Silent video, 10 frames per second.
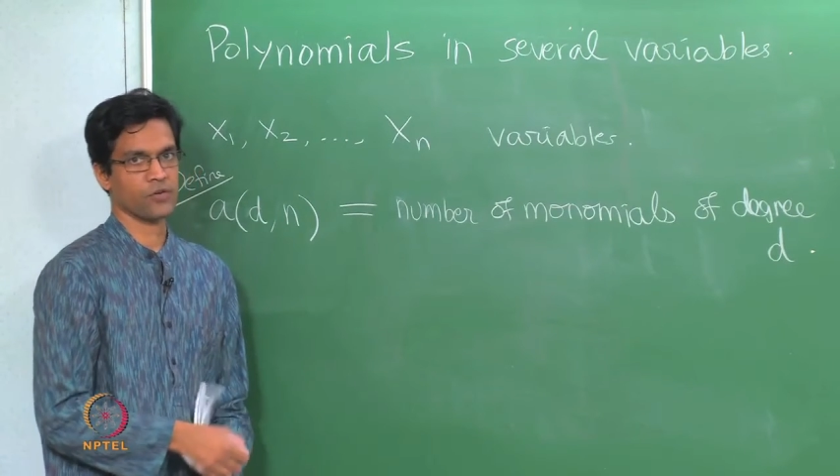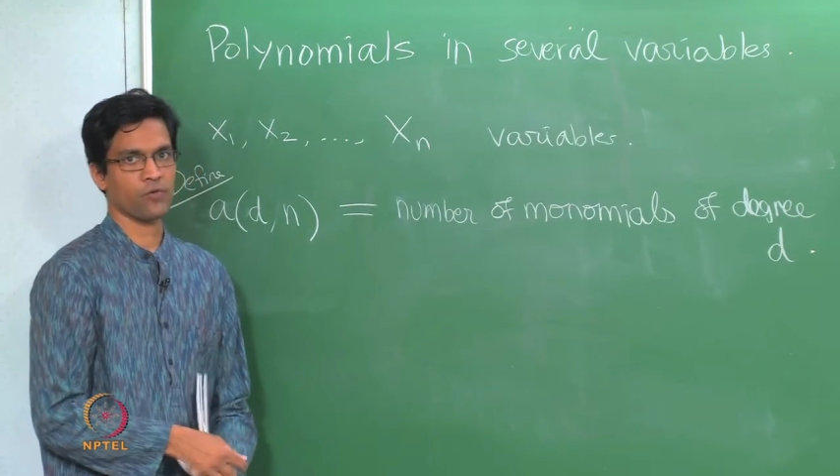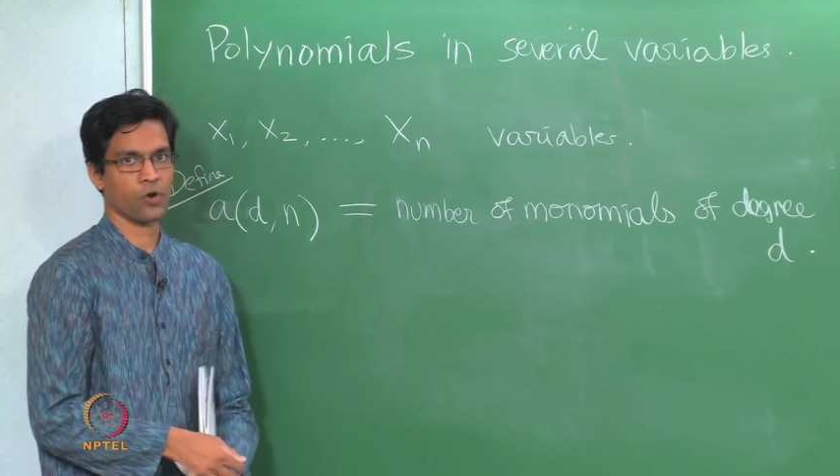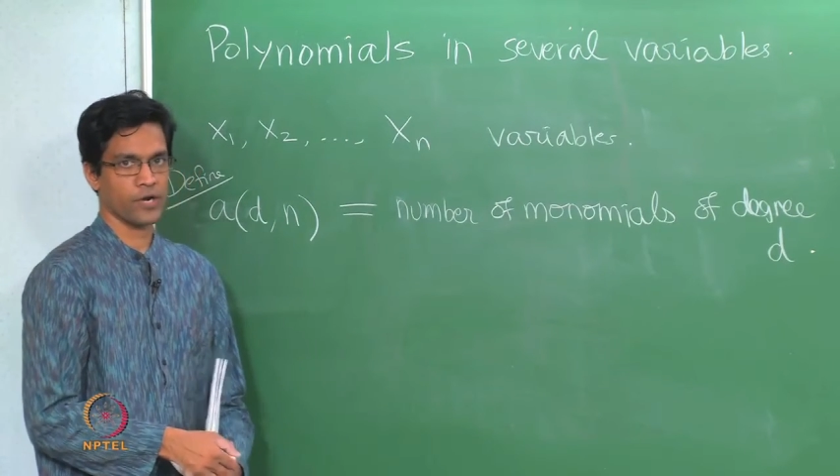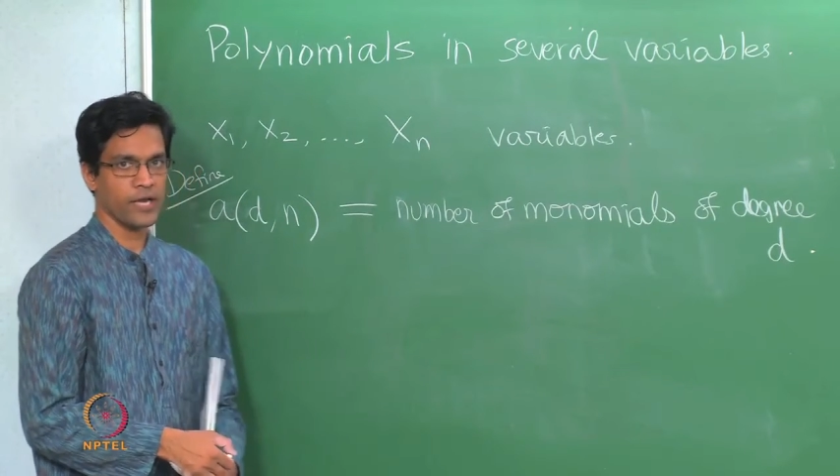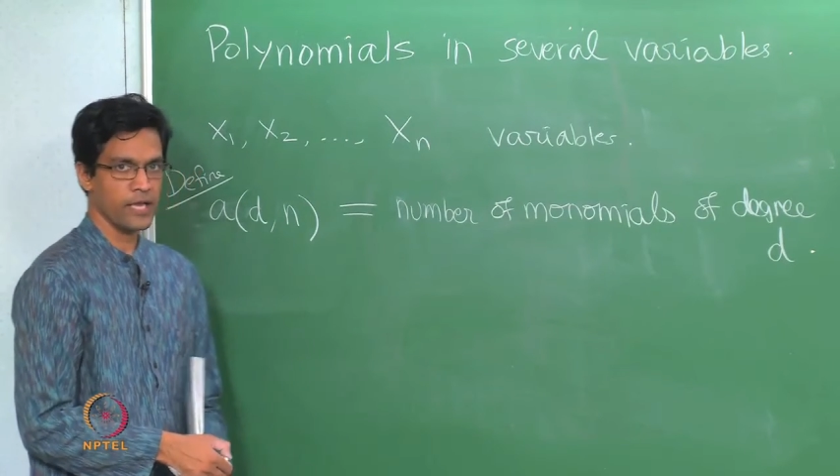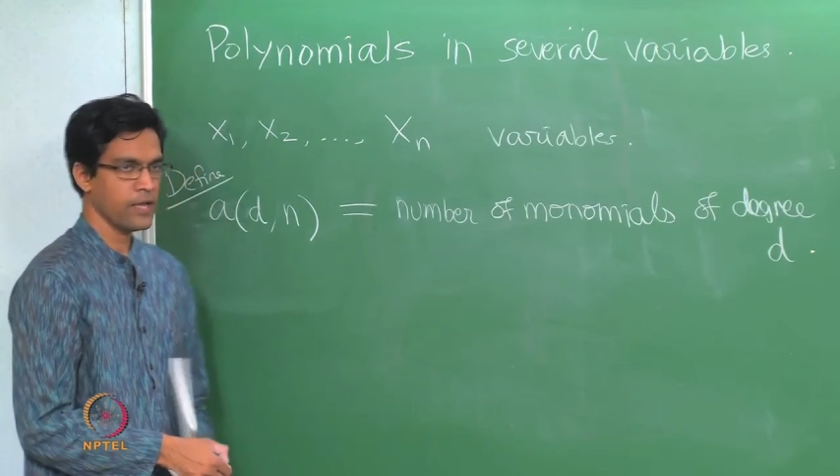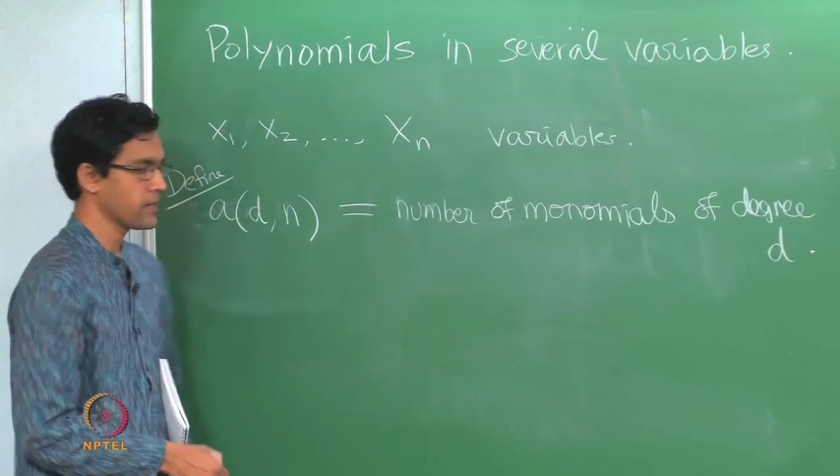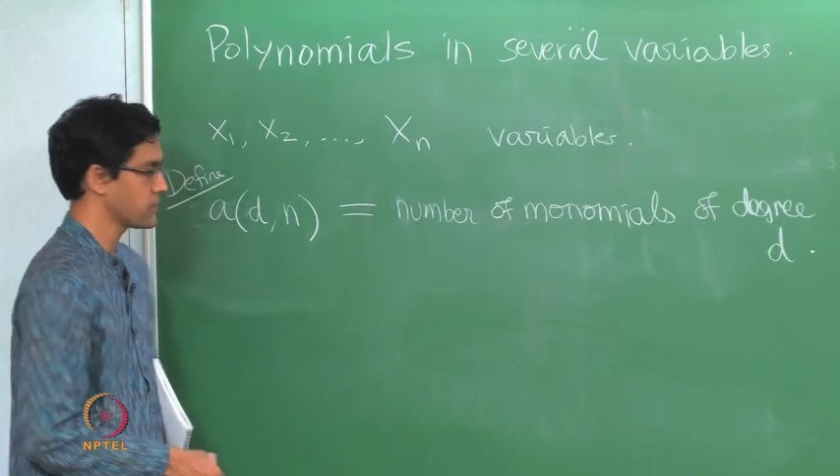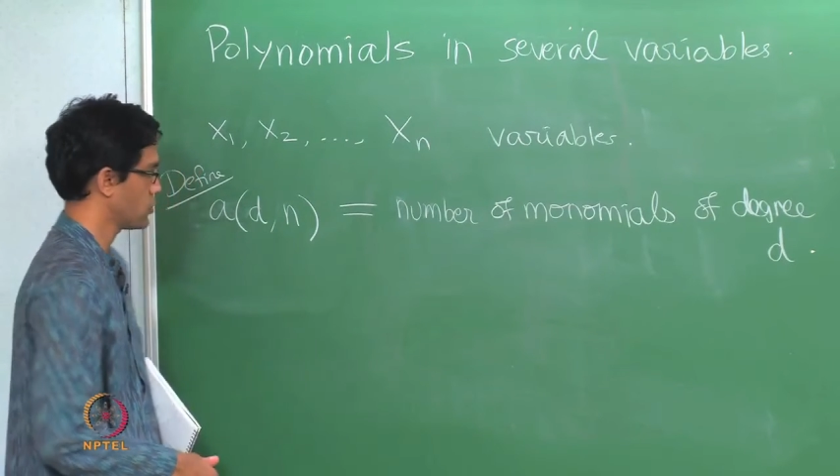for
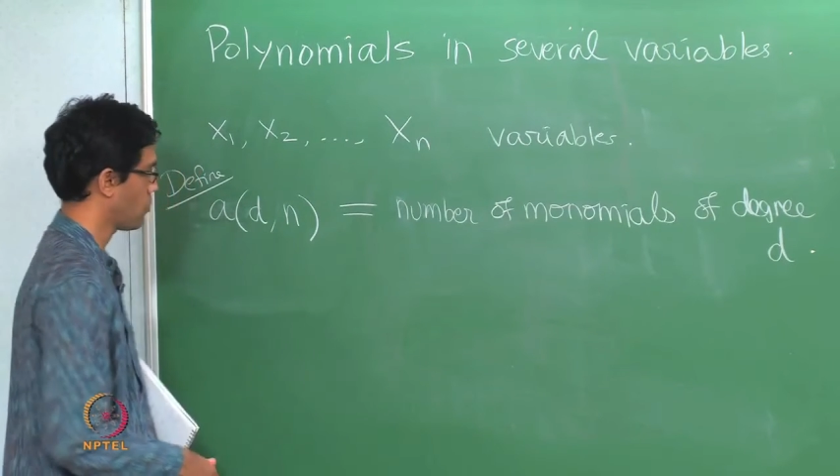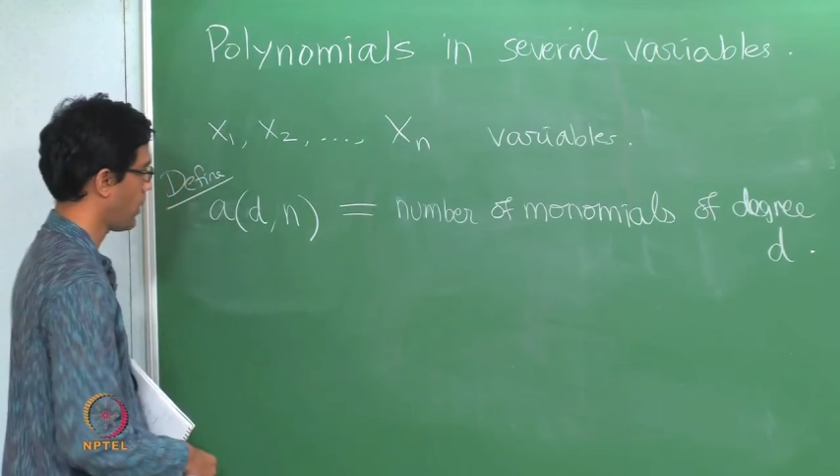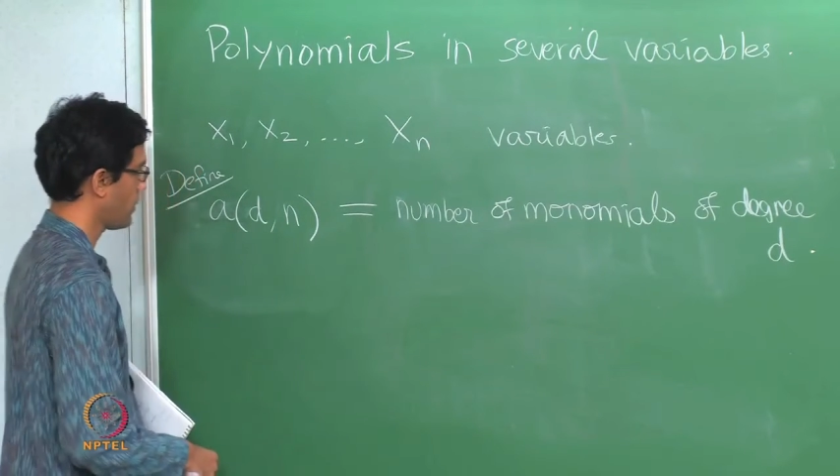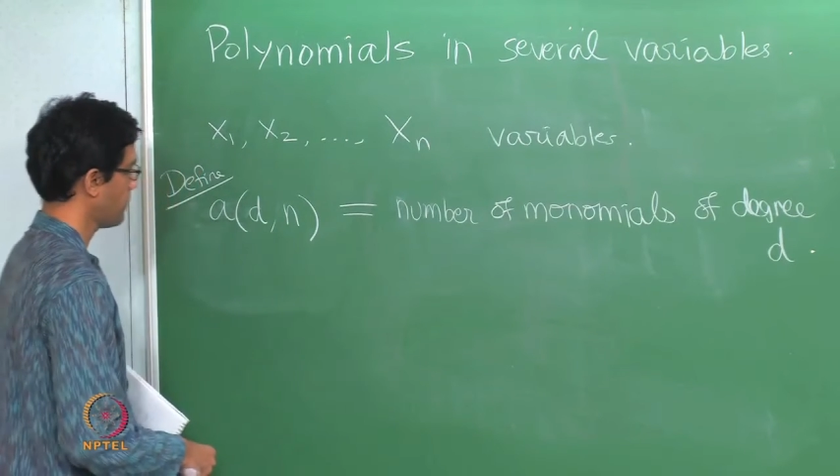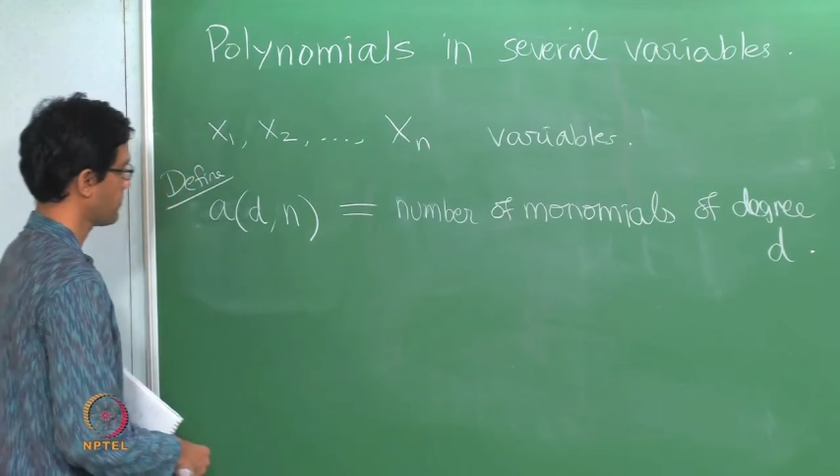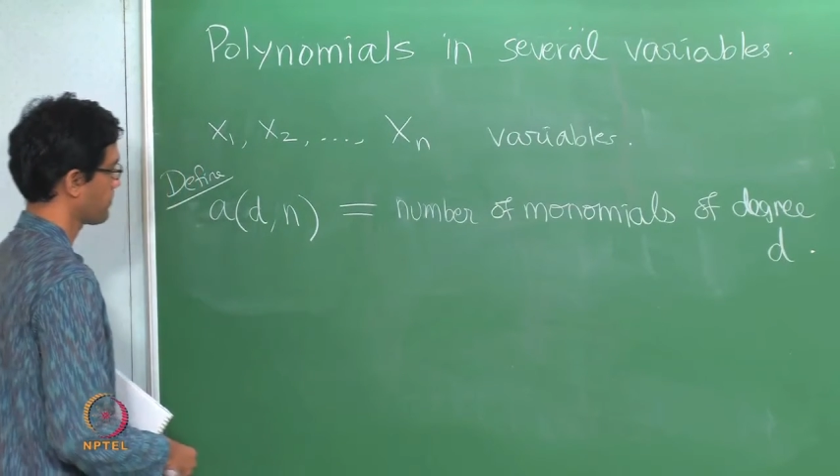d, and so on.